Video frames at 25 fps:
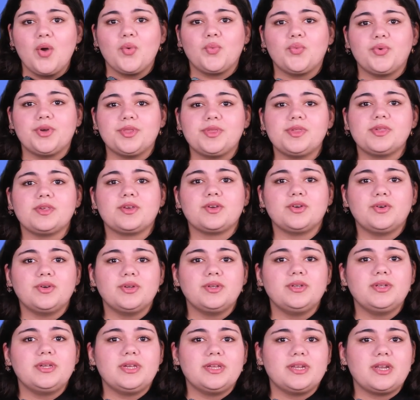with
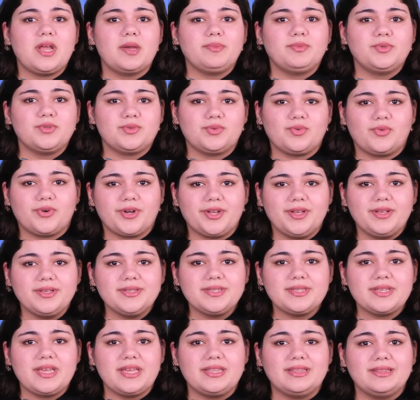good in-app
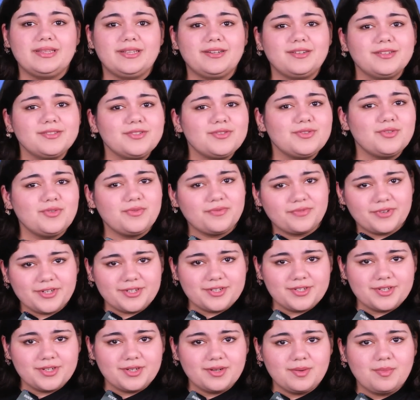tutorials and little to no
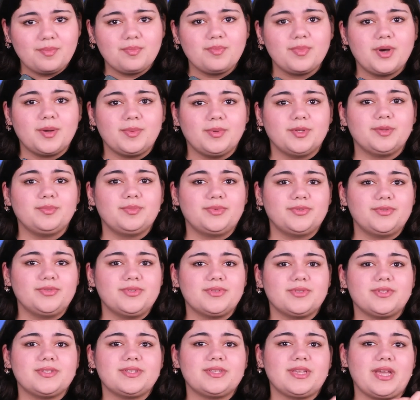friction, Bubble
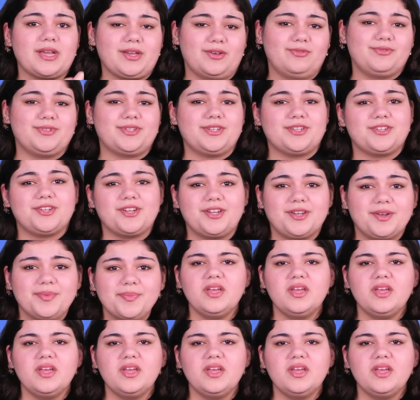boosts acquisition.